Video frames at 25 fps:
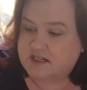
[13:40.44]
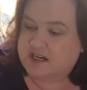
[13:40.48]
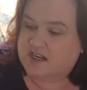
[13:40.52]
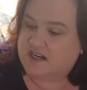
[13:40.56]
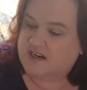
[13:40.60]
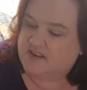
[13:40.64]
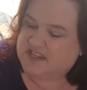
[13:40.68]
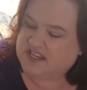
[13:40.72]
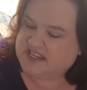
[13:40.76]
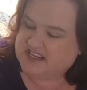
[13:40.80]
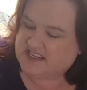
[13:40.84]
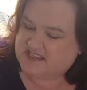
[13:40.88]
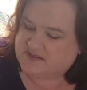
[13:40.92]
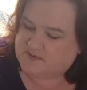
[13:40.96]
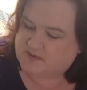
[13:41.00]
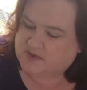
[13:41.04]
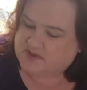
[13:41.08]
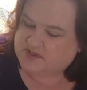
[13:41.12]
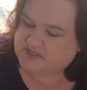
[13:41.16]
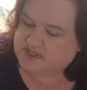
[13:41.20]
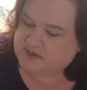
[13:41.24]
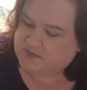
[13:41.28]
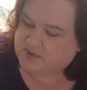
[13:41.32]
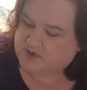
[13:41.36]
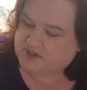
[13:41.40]
I don't think it's
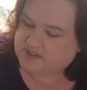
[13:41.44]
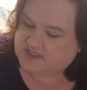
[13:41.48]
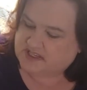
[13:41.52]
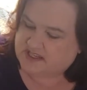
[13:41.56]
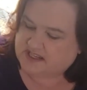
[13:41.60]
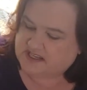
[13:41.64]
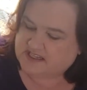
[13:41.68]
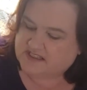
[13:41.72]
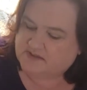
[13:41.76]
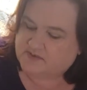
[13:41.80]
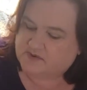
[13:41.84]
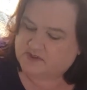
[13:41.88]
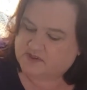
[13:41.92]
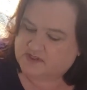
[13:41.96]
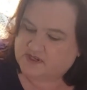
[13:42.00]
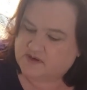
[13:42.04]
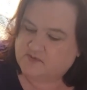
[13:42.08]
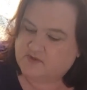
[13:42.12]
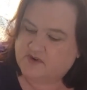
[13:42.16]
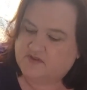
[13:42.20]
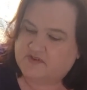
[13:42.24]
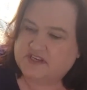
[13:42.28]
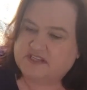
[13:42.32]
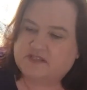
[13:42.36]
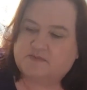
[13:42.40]
mostly books. I think it's mostly
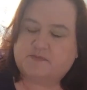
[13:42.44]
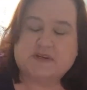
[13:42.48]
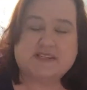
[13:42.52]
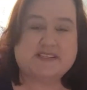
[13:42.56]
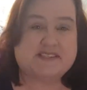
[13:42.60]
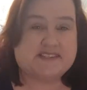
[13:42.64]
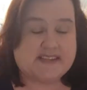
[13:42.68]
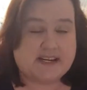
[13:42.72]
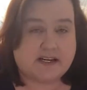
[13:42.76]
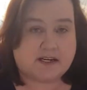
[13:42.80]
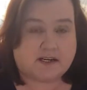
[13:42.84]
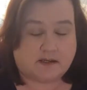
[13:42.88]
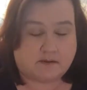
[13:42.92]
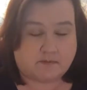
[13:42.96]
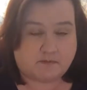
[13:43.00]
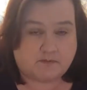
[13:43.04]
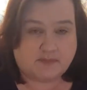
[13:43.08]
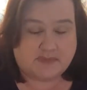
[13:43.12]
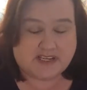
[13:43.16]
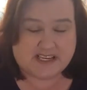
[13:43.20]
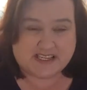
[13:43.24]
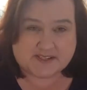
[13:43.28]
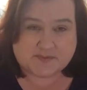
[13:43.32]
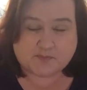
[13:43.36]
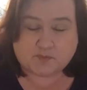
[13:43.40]
movies. But still,
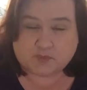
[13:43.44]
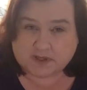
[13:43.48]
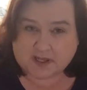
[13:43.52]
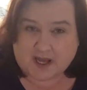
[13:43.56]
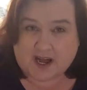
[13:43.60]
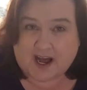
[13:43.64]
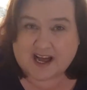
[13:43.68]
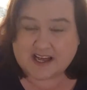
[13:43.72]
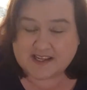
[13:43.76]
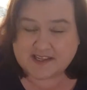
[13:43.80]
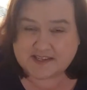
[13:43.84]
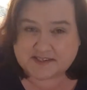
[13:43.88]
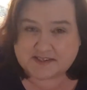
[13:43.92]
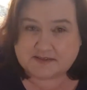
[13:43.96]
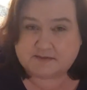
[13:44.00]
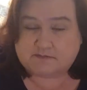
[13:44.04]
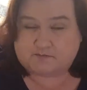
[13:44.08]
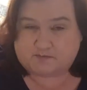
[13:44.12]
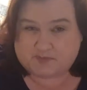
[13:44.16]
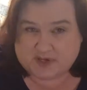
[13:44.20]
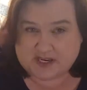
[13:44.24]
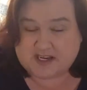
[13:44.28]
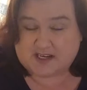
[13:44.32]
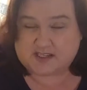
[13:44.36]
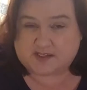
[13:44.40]
it's plots
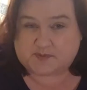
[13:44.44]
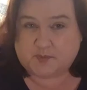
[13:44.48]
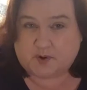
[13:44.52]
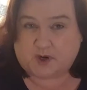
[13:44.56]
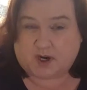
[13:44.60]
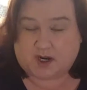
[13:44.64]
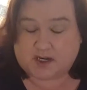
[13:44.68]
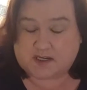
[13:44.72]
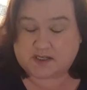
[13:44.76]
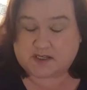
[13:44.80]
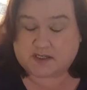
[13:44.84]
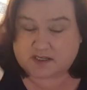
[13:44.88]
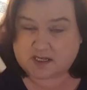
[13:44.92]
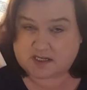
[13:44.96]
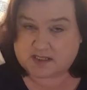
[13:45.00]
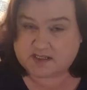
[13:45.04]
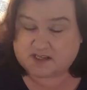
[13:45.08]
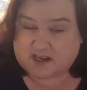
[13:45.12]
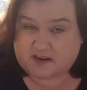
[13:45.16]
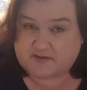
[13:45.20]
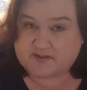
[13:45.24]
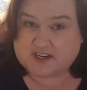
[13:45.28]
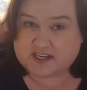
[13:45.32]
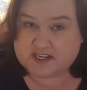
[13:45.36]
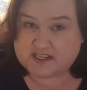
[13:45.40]
because books and
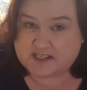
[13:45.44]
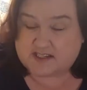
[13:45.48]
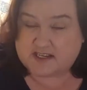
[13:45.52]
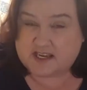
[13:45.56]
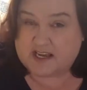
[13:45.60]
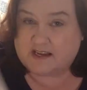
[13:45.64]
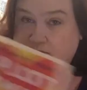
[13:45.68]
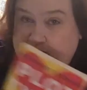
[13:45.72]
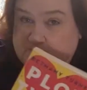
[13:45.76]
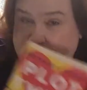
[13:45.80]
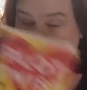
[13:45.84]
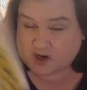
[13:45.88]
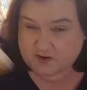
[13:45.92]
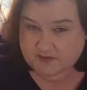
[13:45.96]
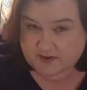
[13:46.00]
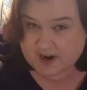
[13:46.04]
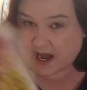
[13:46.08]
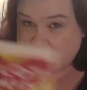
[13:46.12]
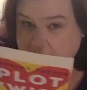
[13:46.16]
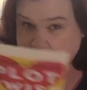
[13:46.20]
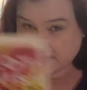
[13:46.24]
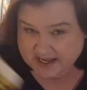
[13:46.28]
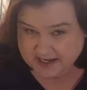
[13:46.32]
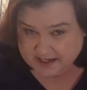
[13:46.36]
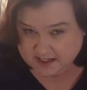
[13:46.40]
stuffness. And You've
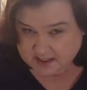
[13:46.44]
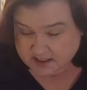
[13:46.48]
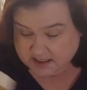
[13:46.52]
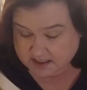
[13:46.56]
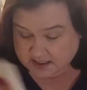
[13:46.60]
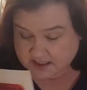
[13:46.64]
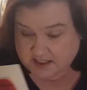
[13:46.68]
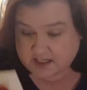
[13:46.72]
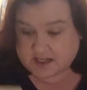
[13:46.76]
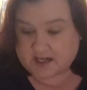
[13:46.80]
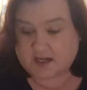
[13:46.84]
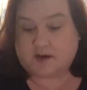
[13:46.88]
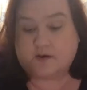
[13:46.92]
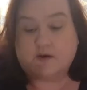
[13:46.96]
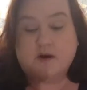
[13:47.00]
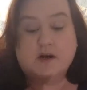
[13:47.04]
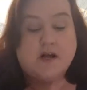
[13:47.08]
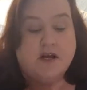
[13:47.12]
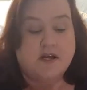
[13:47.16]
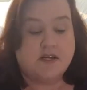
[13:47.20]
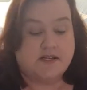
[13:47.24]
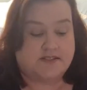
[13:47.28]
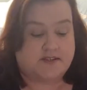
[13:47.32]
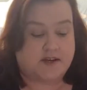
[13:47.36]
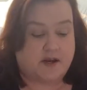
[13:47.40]
Got Mail, and you know.
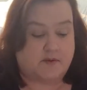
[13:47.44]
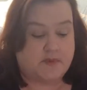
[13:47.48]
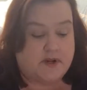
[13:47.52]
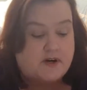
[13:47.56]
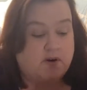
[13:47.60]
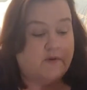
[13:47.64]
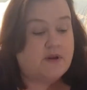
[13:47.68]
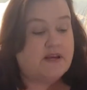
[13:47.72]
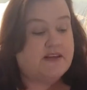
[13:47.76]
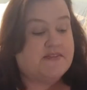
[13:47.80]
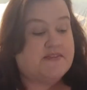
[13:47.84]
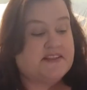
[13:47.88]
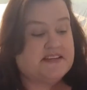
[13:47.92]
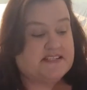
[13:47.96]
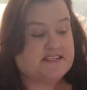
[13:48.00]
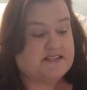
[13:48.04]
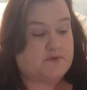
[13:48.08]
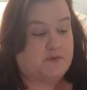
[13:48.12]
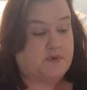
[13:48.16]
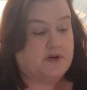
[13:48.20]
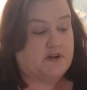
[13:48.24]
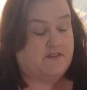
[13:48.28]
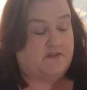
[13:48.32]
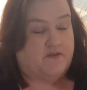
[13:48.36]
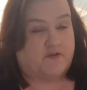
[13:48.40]
So I'm going to read this
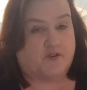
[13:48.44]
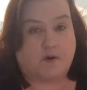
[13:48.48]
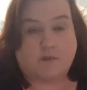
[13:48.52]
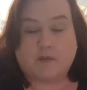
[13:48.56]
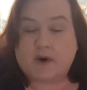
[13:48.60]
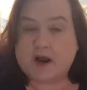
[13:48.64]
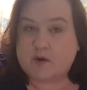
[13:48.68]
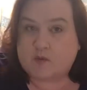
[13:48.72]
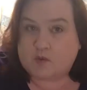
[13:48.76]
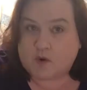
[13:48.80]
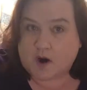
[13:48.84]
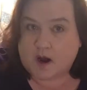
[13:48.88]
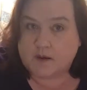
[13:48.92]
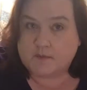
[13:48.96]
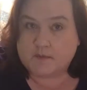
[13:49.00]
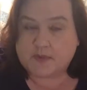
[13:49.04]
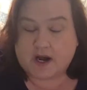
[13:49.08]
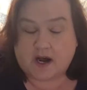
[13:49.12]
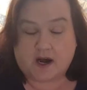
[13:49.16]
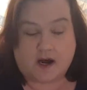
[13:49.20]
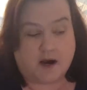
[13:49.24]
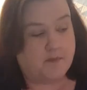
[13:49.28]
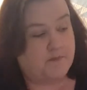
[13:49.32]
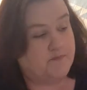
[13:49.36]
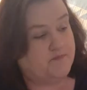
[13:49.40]
one for my
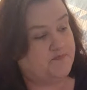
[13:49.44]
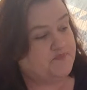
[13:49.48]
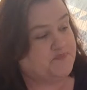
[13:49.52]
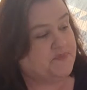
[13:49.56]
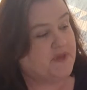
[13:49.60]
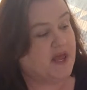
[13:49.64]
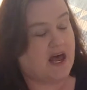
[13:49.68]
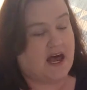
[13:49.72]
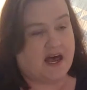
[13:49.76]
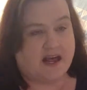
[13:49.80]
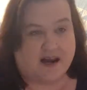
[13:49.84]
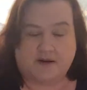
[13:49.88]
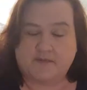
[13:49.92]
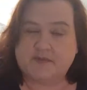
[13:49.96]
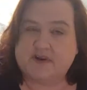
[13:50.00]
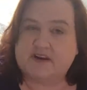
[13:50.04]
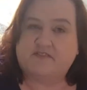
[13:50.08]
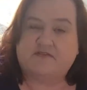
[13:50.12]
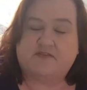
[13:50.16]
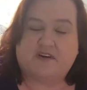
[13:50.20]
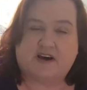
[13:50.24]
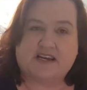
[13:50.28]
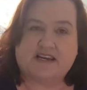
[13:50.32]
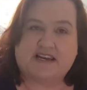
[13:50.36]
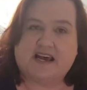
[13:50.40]
rom-com. And I'm going
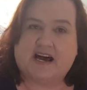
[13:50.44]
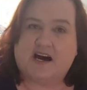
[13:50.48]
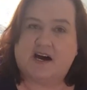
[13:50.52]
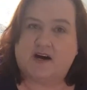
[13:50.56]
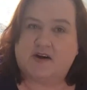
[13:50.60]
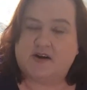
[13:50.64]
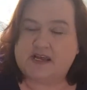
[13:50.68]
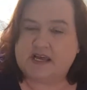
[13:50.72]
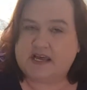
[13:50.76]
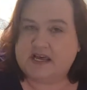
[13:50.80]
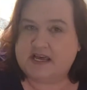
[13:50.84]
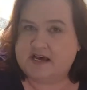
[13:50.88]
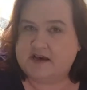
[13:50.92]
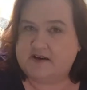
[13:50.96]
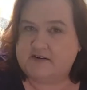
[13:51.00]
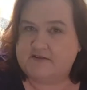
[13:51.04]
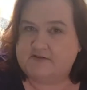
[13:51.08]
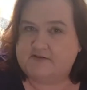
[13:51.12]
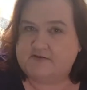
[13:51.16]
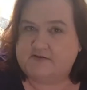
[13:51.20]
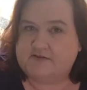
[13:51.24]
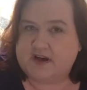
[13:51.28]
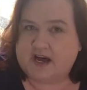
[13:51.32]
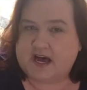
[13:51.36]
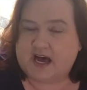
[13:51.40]
to find out if
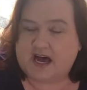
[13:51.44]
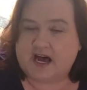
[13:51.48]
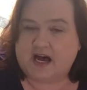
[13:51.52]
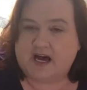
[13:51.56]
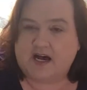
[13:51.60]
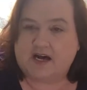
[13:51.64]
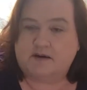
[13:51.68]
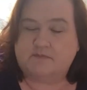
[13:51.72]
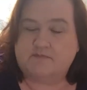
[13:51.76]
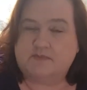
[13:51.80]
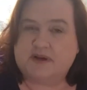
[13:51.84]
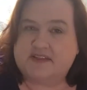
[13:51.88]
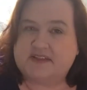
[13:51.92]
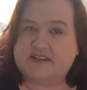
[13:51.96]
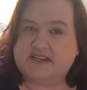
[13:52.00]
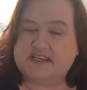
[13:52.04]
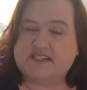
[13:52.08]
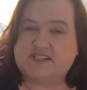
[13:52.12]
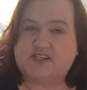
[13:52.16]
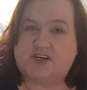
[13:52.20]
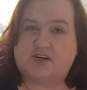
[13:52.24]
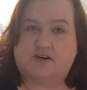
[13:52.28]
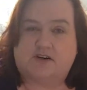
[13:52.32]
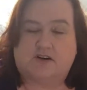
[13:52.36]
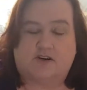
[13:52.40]
Bethany
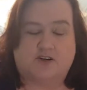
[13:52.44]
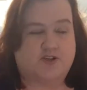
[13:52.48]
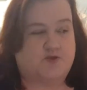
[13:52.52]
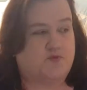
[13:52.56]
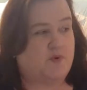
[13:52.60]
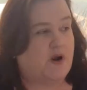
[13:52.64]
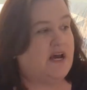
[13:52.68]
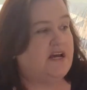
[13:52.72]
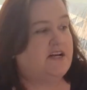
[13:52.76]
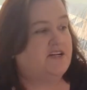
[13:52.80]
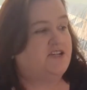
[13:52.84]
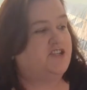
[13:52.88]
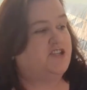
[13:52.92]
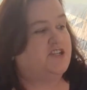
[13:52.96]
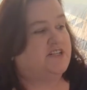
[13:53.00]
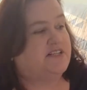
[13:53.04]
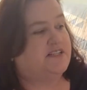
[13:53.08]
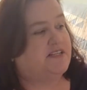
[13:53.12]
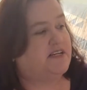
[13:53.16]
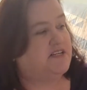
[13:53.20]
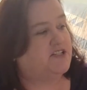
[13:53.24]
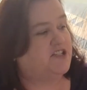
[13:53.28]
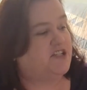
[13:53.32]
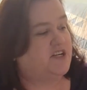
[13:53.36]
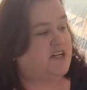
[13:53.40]
Turner is right. She
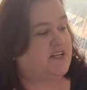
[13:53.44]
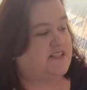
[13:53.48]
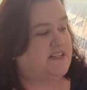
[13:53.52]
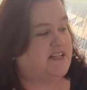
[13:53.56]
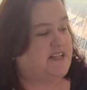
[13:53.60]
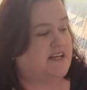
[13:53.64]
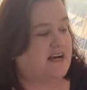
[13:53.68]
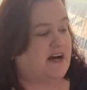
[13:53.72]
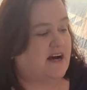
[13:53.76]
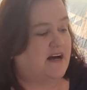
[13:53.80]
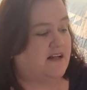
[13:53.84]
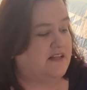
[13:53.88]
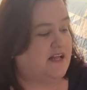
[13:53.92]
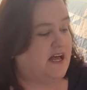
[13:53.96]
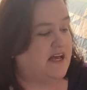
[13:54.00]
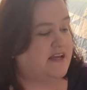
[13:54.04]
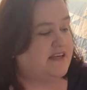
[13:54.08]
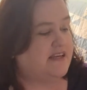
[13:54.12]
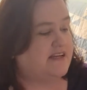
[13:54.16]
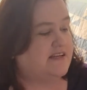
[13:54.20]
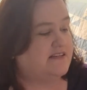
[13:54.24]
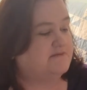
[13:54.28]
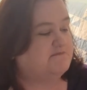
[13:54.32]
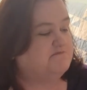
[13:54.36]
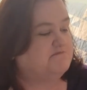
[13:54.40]
says she doesn't think I'll like
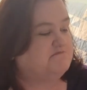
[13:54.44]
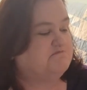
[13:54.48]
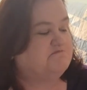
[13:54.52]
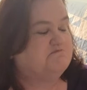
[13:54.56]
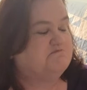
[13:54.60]
it.